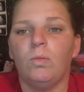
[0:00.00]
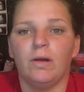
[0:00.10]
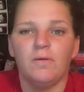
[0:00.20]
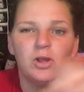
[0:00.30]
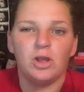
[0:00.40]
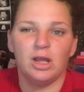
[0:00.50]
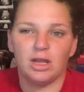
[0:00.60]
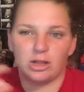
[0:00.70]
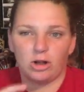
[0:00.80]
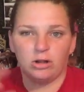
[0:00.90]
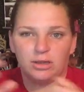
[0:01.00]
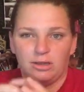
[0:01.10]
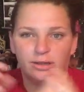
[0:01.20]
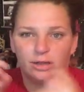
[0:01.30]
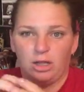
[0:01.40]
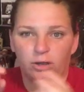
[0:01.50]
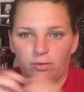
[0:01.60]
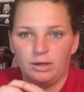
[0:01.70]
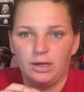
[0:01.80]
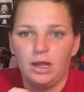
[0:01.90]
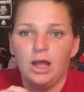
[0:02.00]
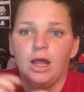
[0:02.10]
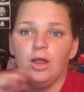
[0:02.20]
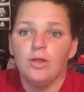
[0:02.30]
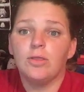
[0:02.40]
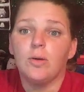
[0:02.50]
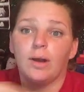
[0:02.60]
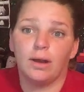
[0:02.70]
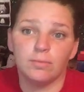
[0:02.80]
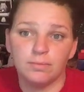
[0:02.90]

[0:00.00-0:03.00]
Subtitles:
Whenever it starts discoloring, throw it out.